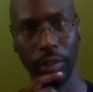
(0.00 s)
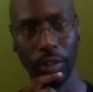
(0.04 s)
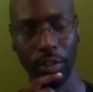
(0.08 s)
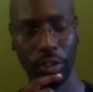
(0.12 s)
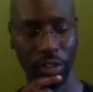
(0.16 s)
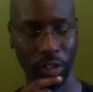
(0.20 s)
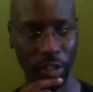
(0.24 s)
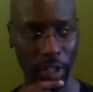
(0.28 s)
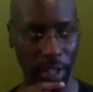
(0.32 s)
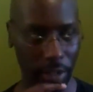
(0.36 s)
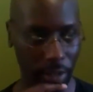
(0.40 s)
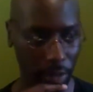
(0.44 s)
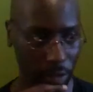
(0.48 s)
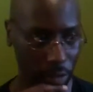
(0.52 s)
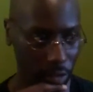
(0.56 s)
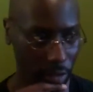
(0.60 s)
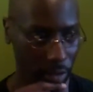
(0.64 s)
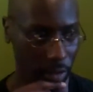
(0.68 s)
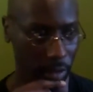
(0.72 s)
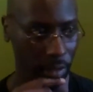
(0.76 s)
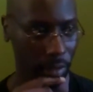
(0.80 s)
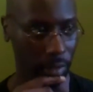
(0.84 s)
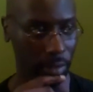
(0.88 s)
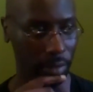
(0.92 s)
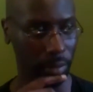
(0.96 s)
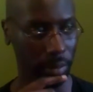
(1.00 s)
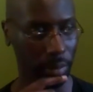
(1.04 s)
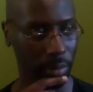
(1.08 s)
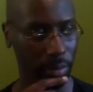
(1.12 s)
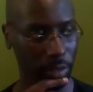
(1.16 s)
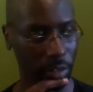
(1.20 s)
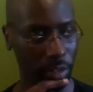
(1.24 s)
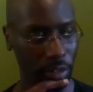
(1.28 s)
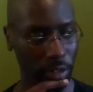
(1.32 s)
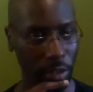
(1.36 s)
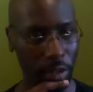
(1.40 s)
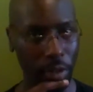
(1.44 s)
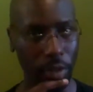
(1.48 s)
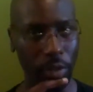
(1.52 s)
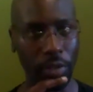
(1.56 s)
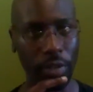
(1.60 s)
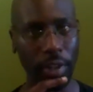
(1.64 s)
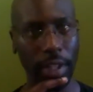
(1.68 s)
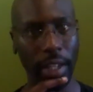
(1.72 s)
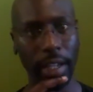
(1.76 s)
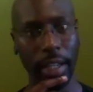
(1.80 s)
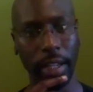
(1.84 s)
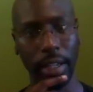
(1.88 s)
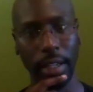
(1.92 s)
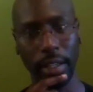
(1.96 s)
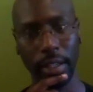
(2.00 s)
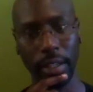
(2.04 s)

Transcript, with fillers: to sing your song, to do your thing.